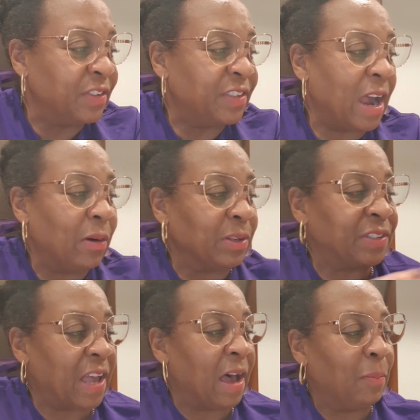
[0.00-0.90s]

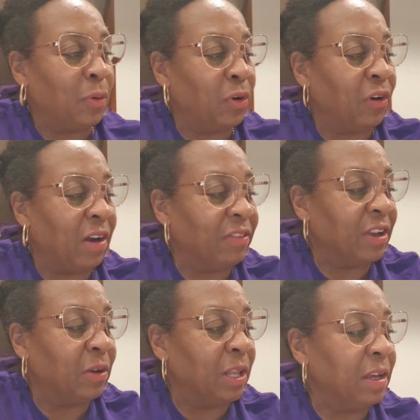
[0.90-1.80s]
soursop or
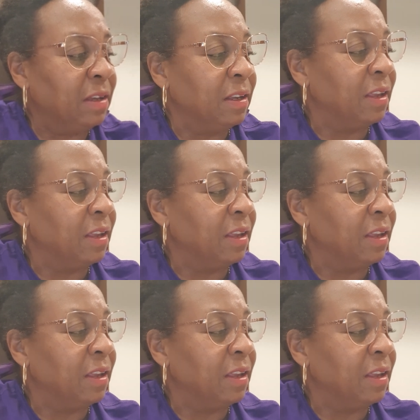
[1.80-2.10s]
graviola,